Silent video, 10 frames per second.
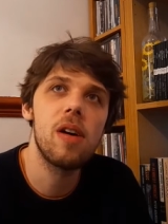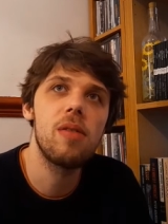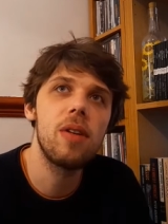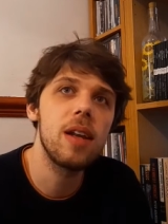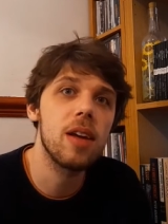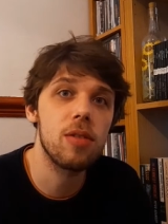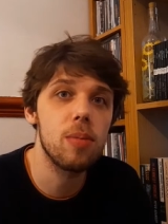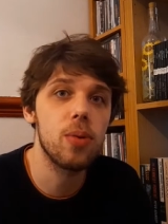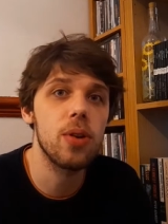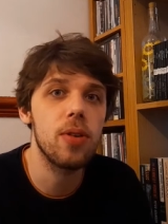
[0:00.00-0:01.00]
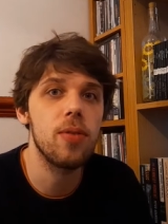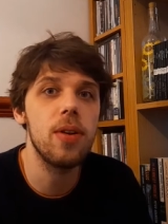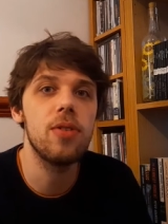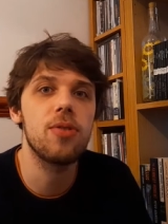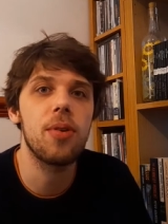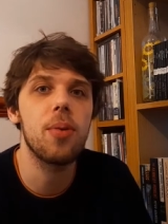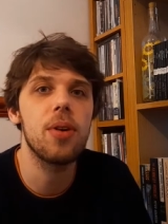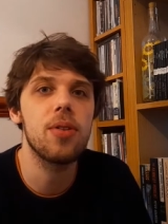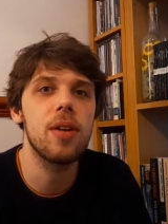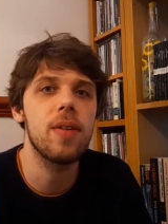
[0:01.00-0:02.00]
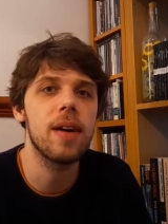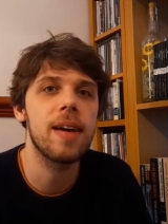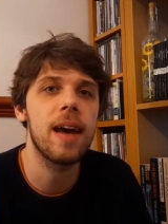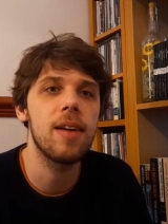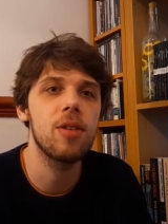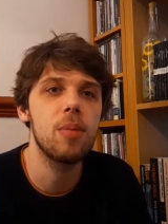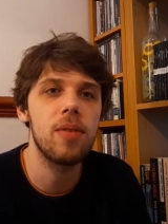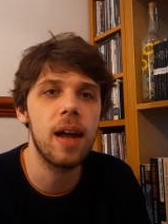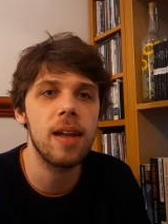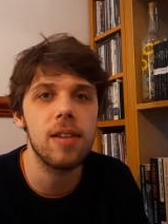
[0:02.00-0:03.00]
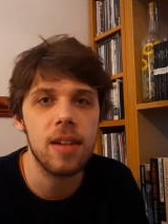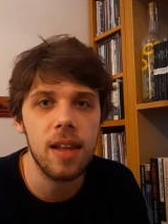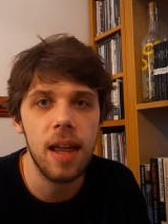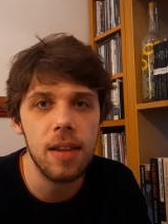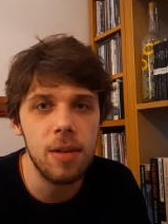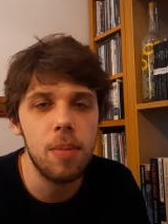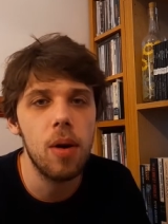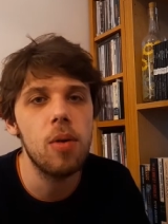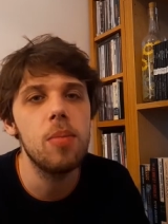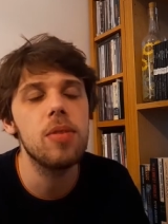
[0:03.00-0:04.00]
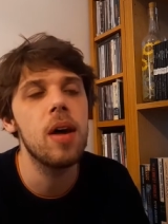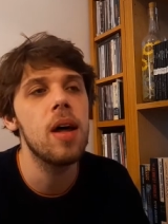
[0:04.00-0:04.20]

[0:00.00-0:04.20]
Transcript: Really, at some point in the future, I want to see if I can get some of Eliot's collected poems,